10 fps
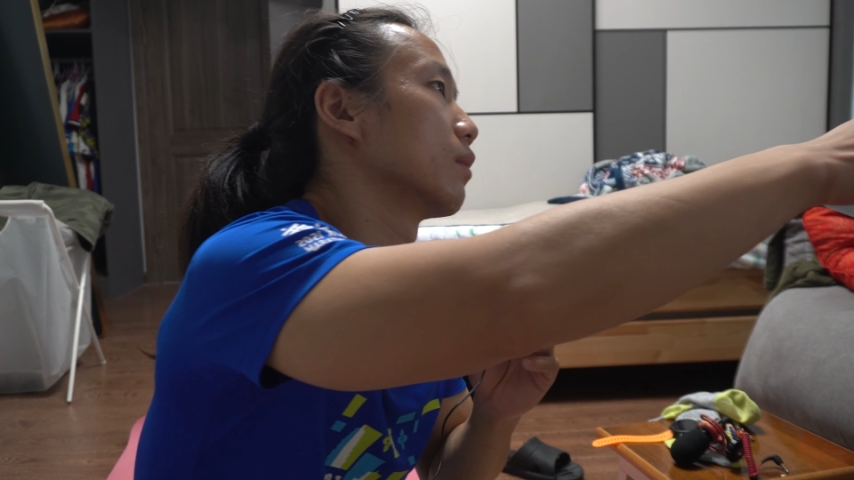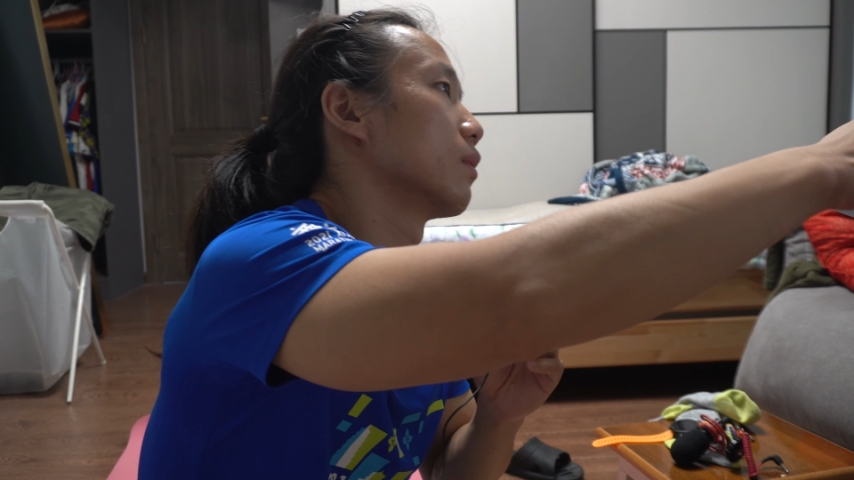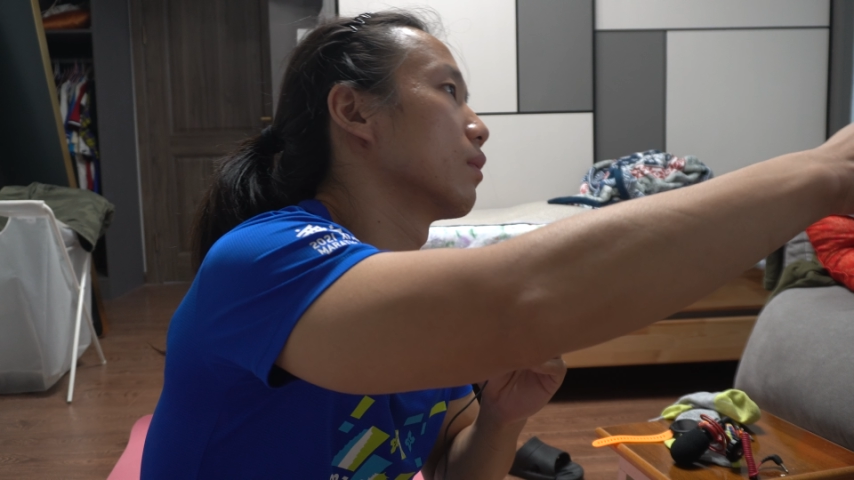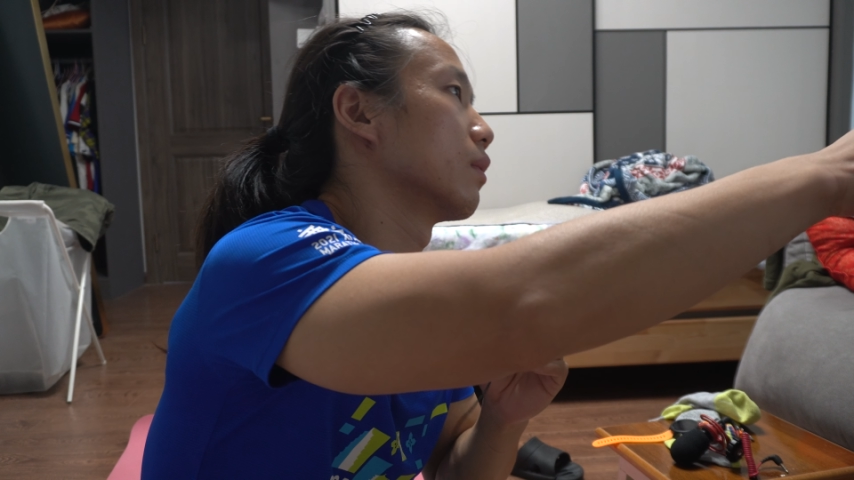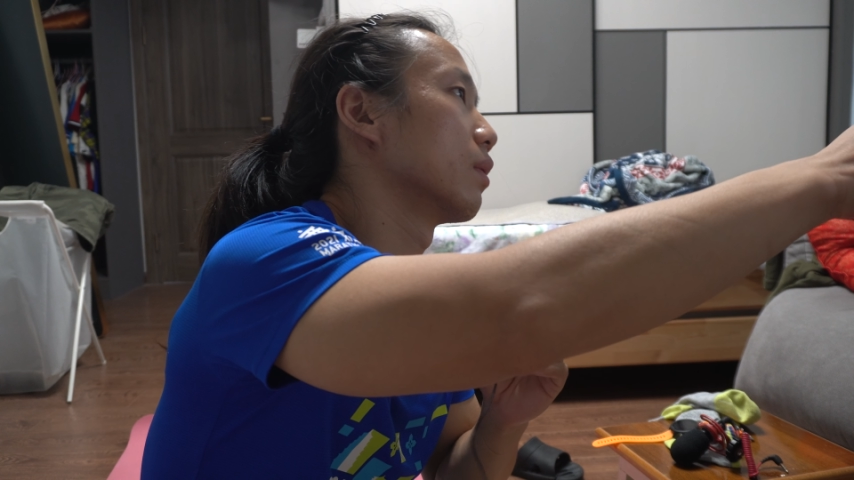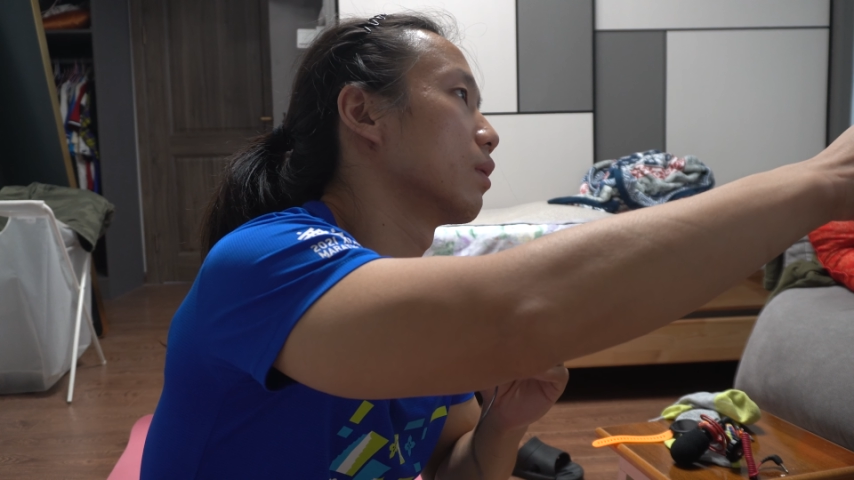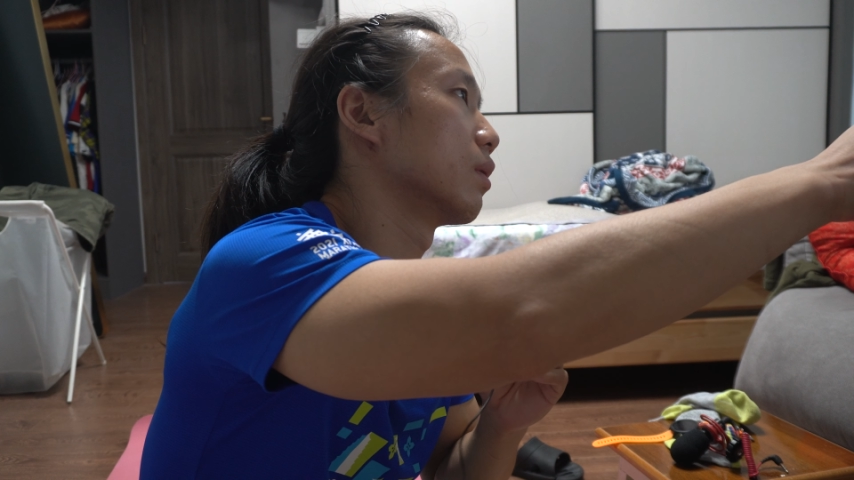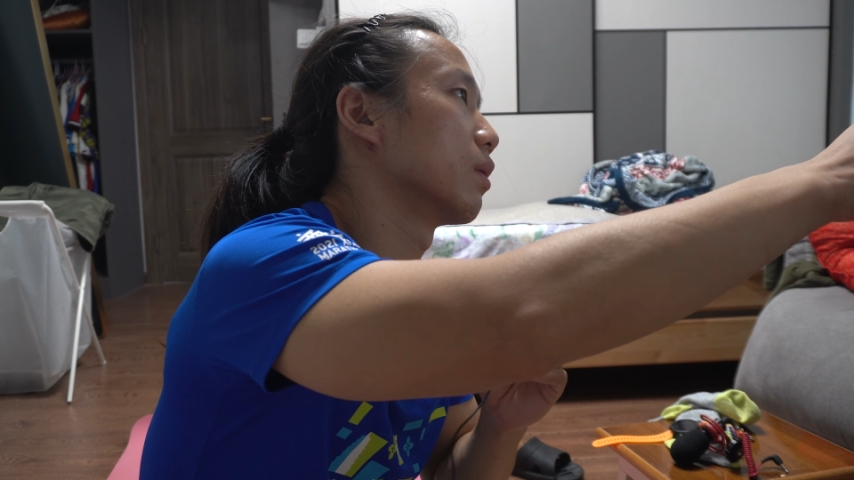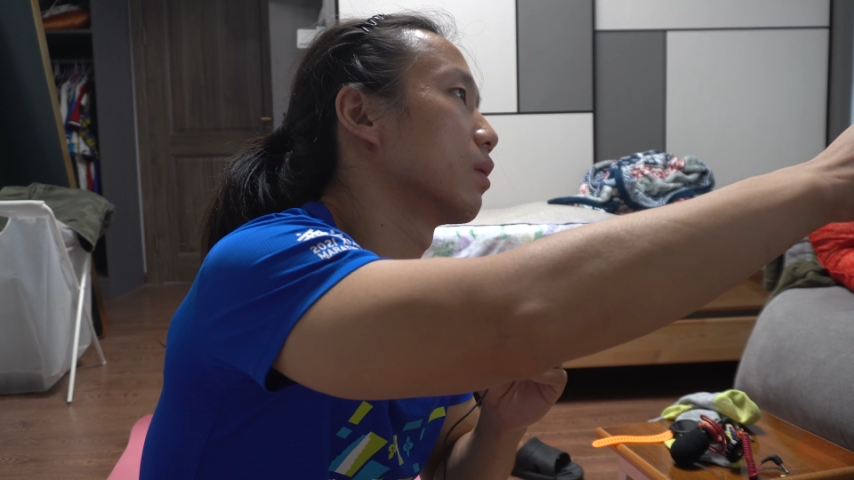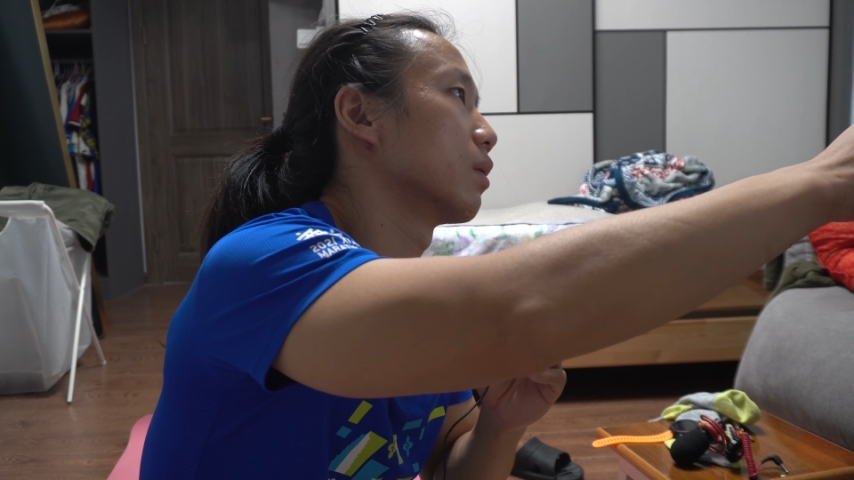may have a
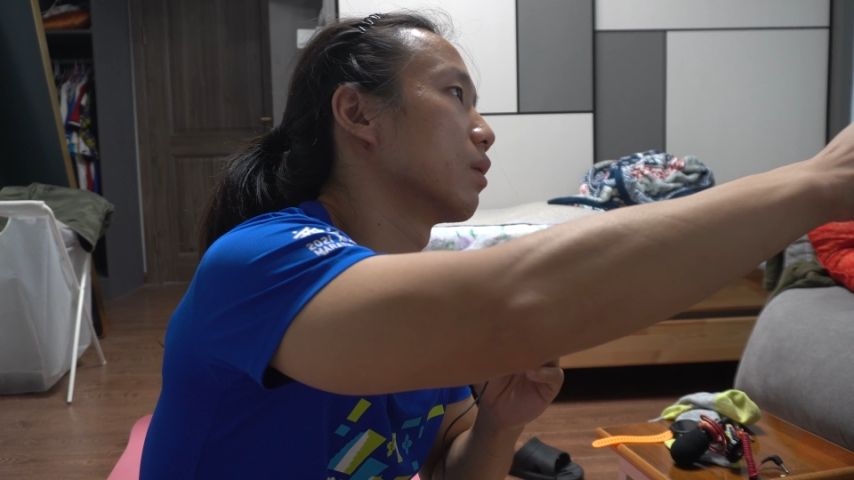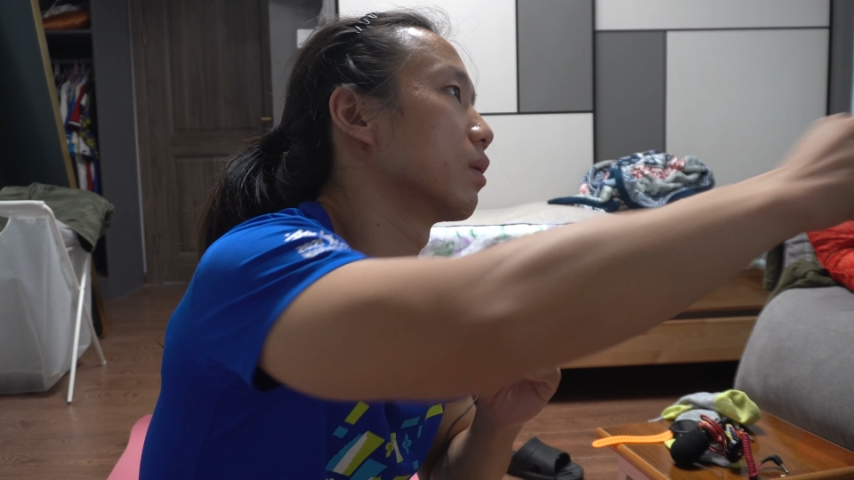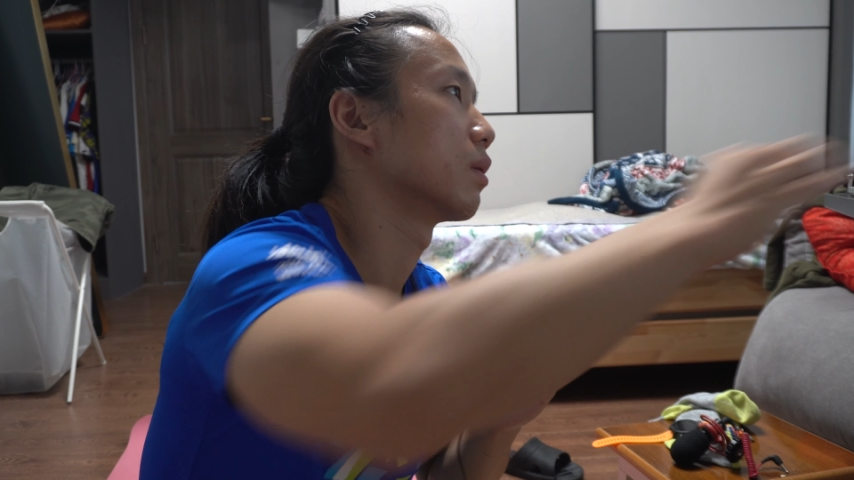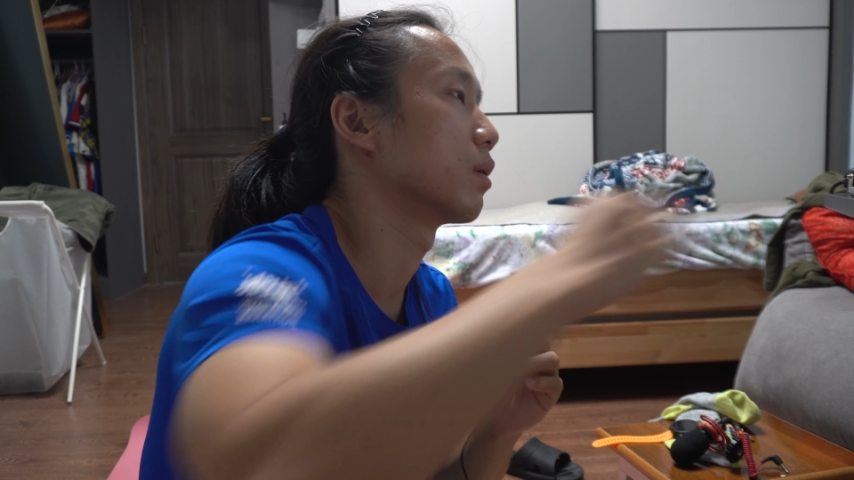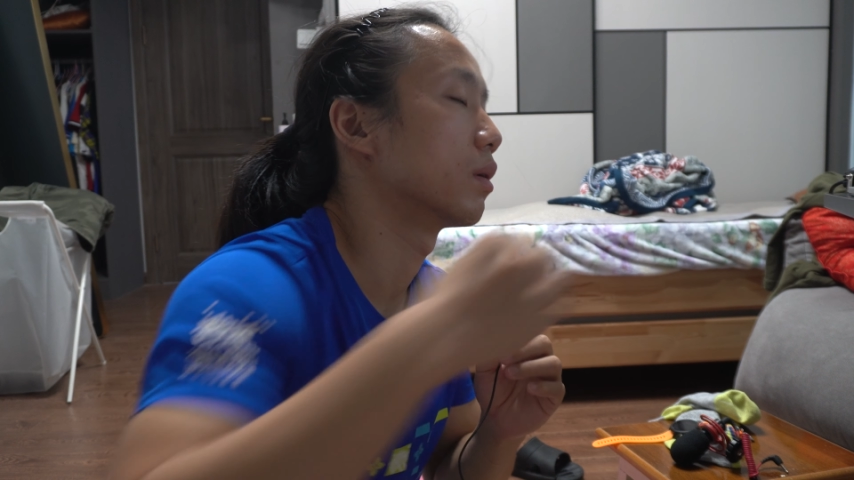profound effect.